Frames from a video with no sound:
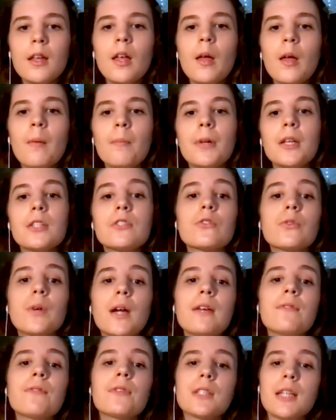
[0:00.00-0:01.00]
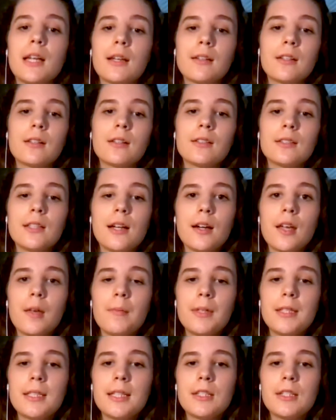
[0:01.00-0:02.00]
but it's great for technical
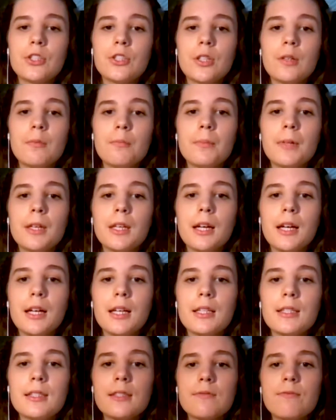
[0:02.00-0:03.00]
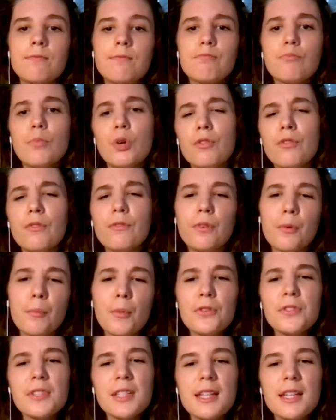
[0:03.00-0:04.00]
documentation because for
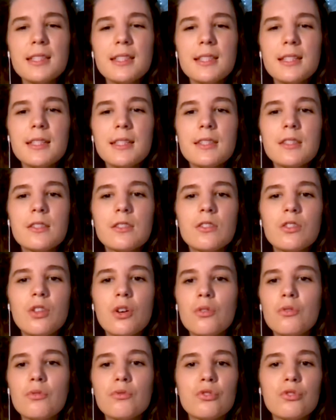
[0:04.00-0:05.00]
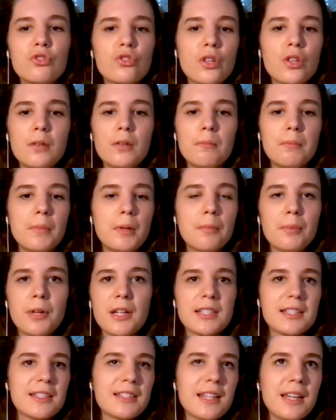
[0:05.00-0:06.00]
most cases, those shouldn't be
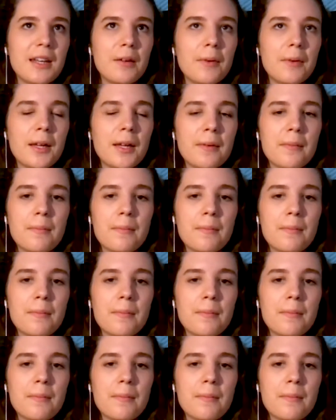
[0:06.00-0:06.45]
present anyway.